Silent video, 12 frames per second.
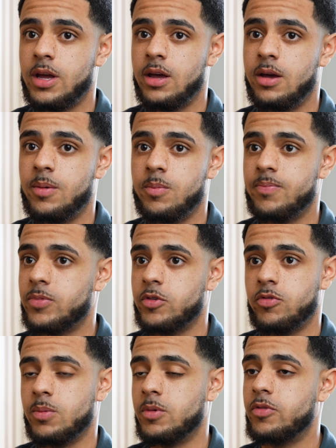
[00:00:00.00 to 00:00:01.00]

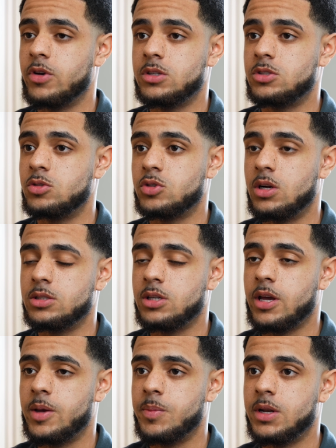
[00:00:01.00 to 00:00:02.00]
from the first two trials I
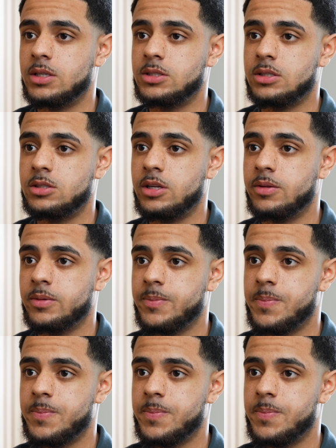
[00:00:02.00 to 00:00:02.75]
came in at 16.